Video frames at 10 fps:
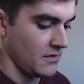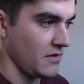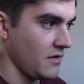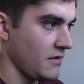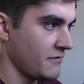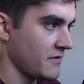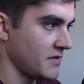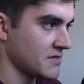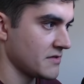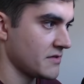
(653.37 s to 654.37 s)
If I
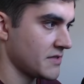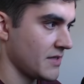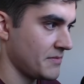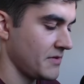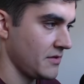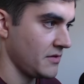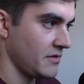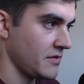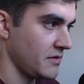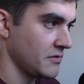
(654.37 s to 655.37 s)
start typing
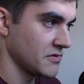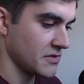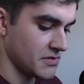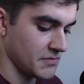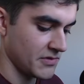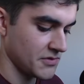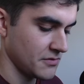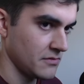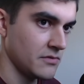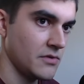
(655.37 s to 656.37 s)
the users
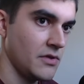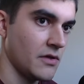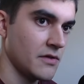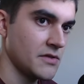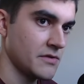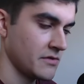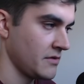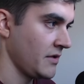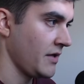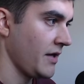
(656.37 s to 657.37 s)
module dot
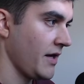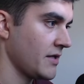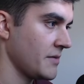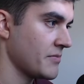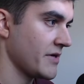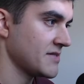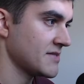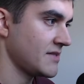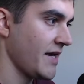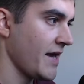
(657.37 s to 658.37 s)
and I
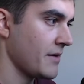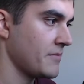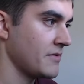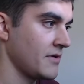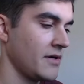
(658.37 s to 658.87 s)
press tab,